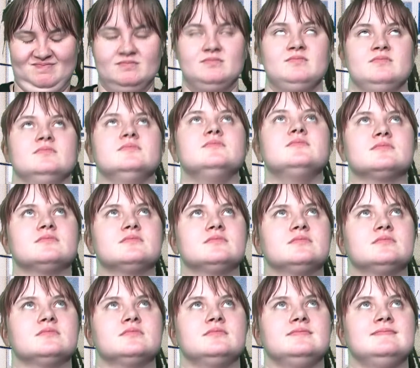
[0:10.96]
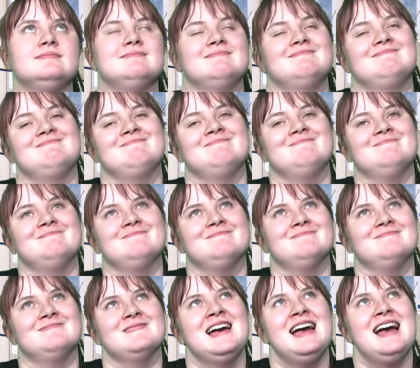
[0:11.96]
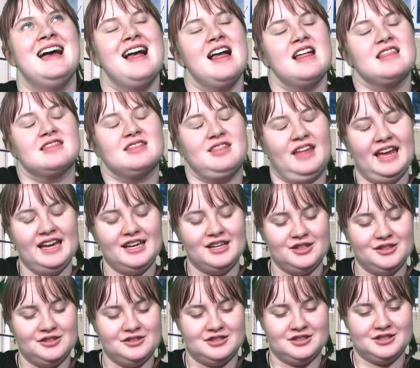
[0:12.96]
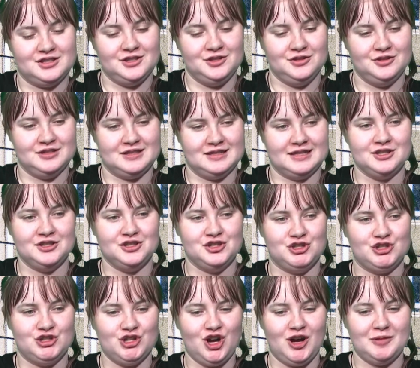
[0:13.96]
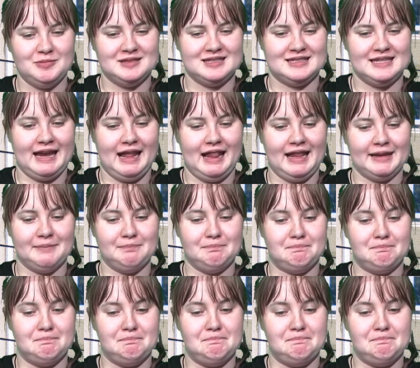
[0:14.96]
Karen, for some more information. Thank you, Susan, you job stealing